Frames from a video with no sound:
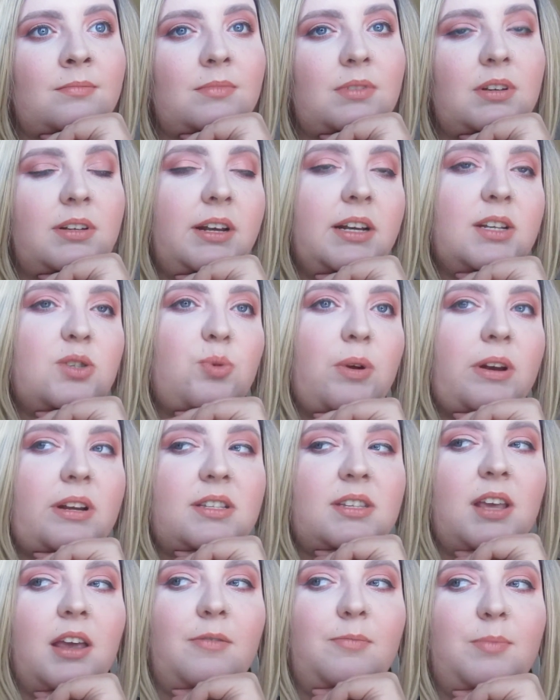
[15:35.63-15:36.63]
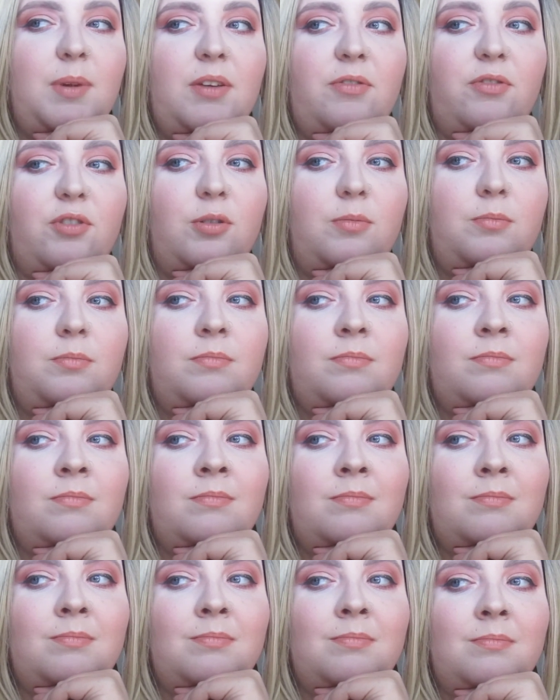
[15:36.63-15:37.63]
nice way to save me from
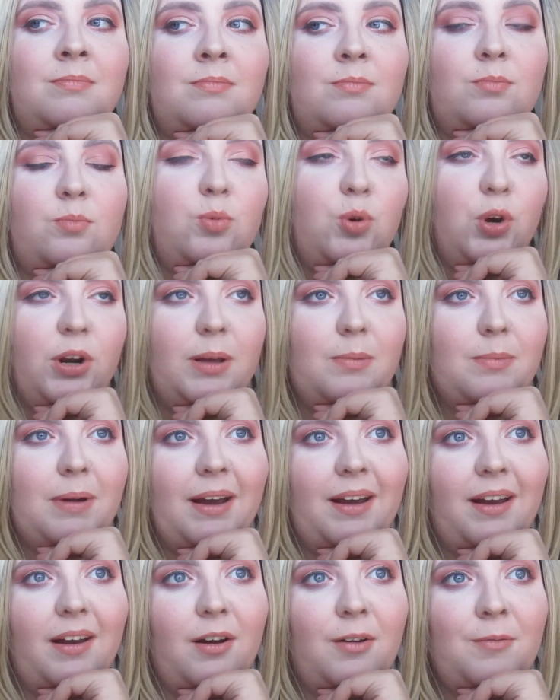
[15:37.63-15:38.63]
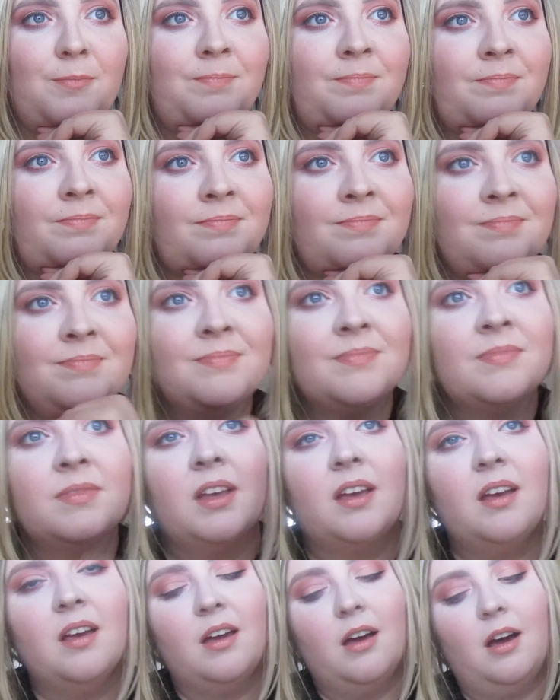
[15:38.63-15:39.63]
ruining my hair.
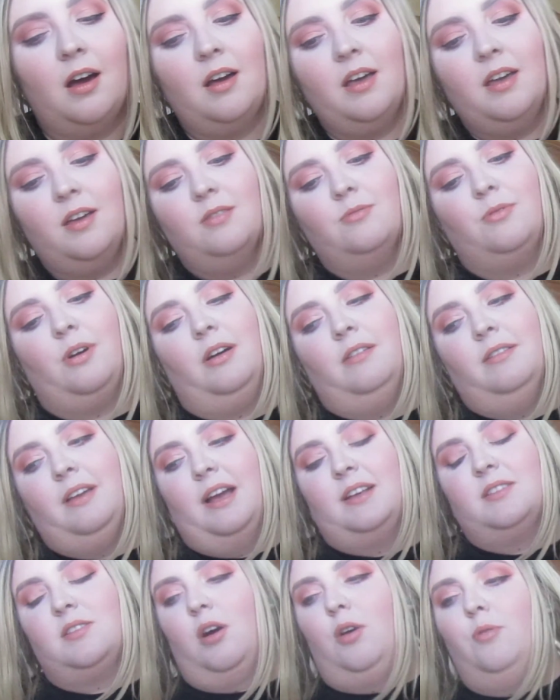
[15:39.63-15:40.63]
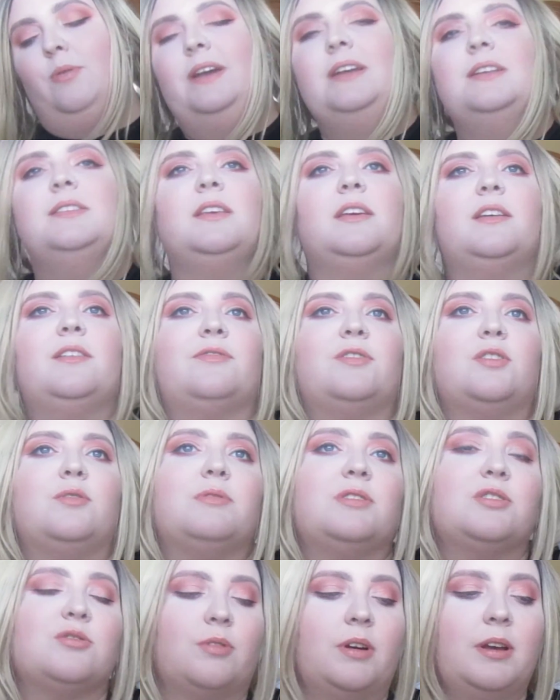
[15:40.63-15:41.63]
Well, as always, if you
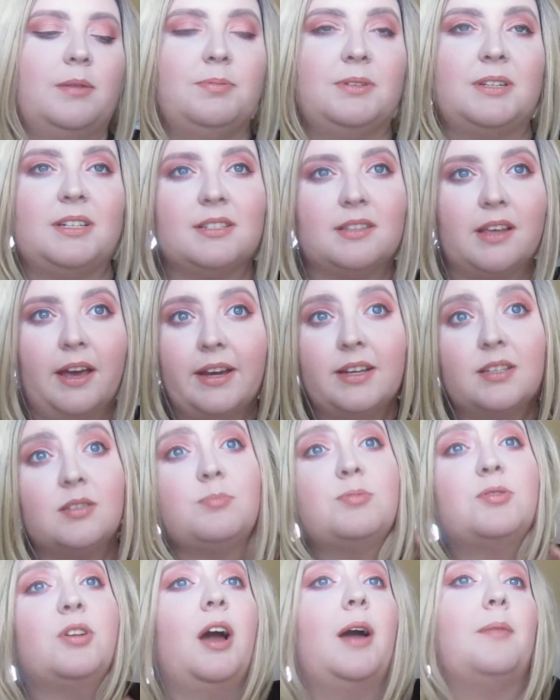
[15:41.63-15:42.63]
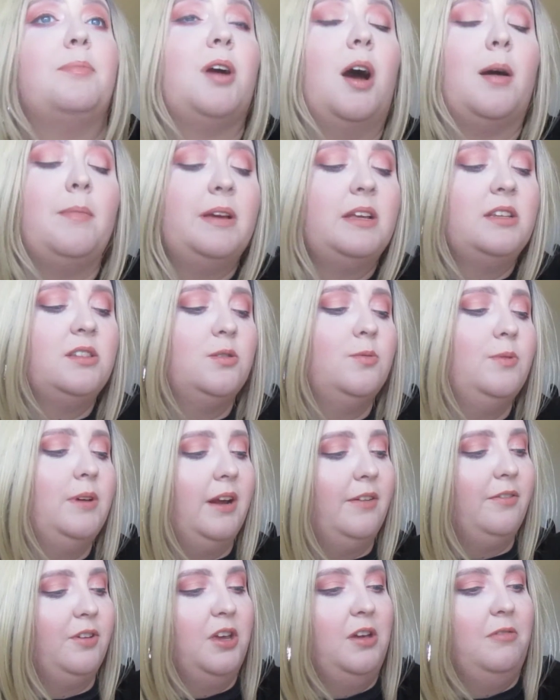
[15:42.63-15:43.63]
enjoyed, please like, subscribe, comment, do
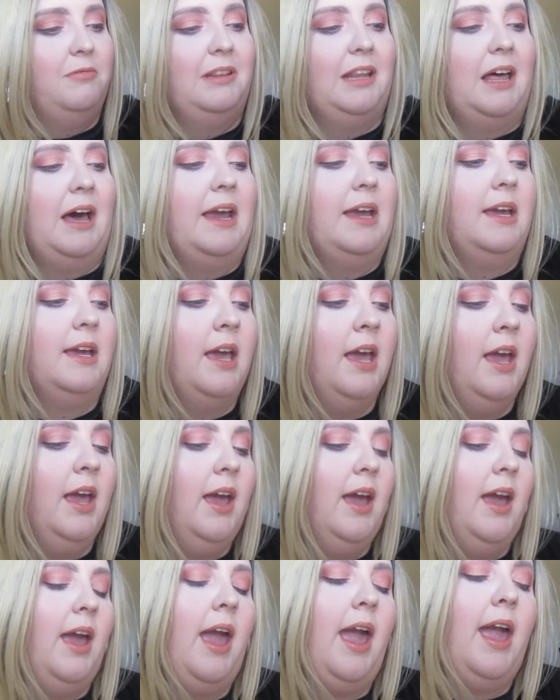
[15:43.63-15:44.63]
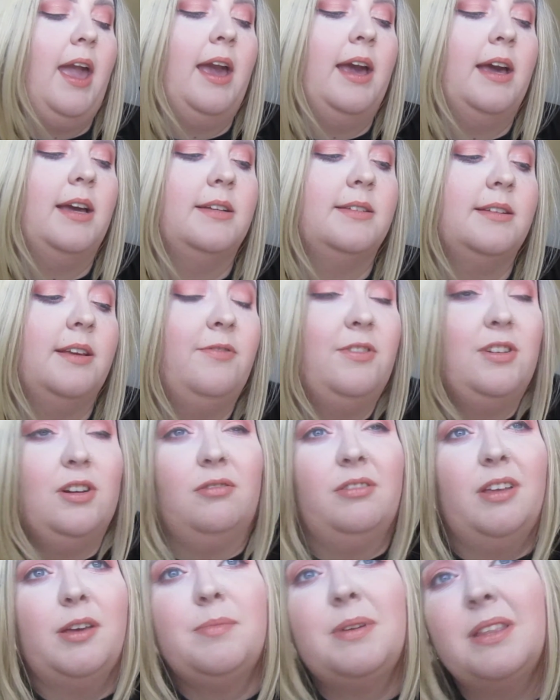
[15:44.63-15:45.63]
whatever you would like. And if you don't
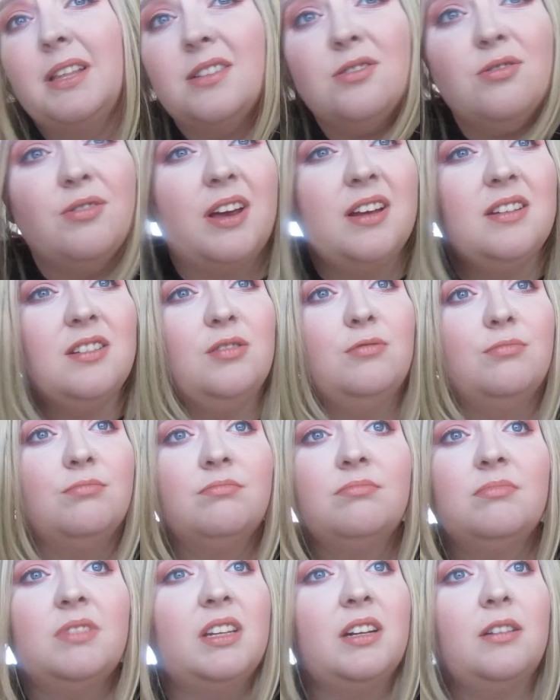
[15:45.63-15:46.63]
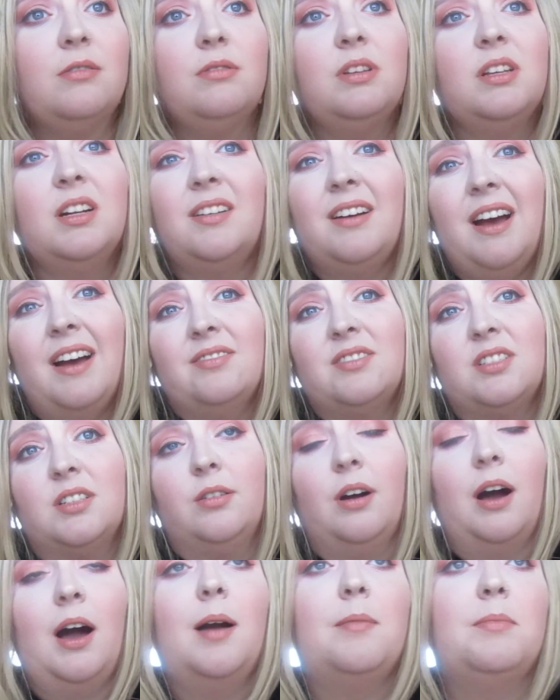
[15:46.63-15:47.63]
like me, that's okay too. You know, you don't have
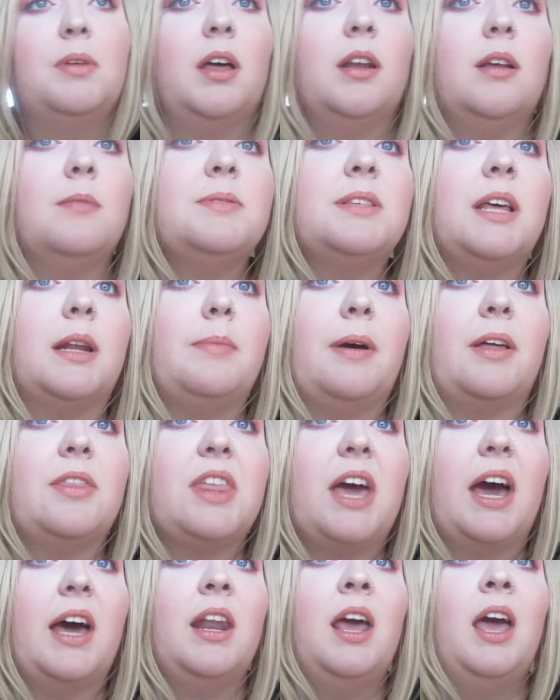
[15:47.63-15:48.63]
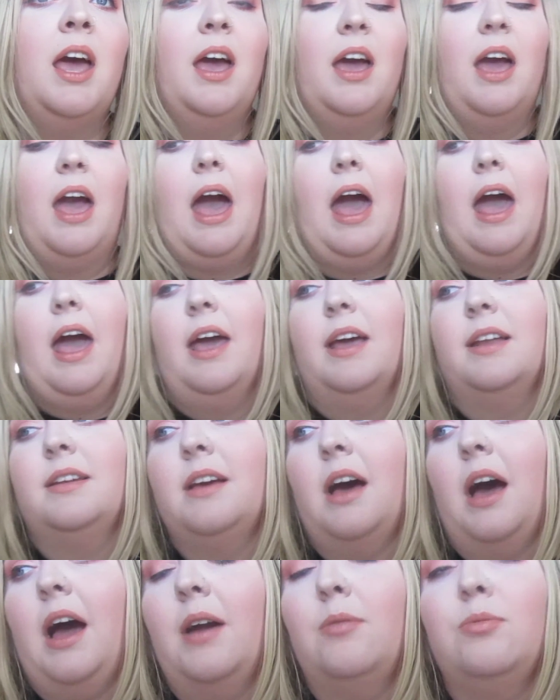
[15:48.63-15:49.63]
to. I'm not upset about that. And
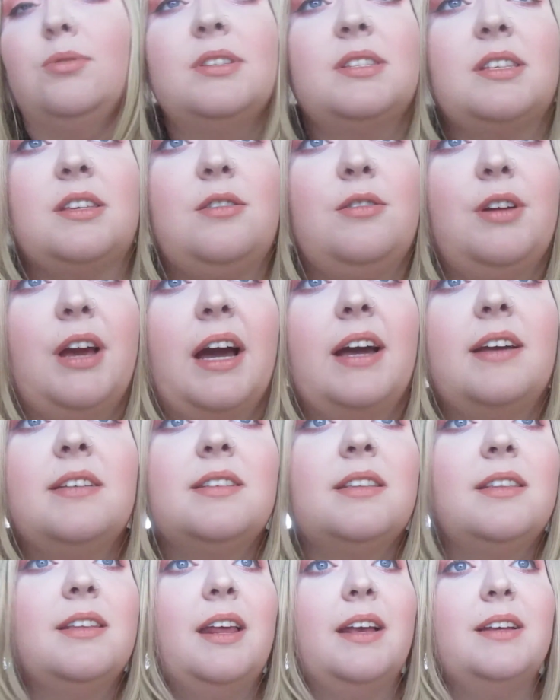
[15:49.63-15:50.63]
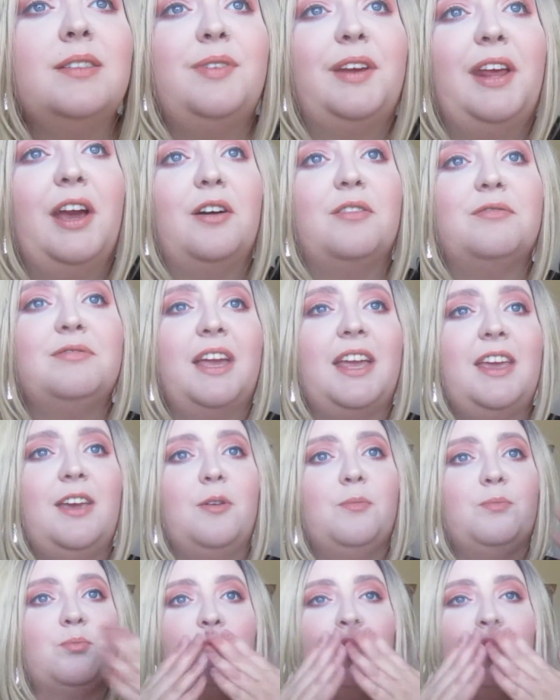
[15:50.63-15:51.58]
I will see you guys in the next video. Thank you.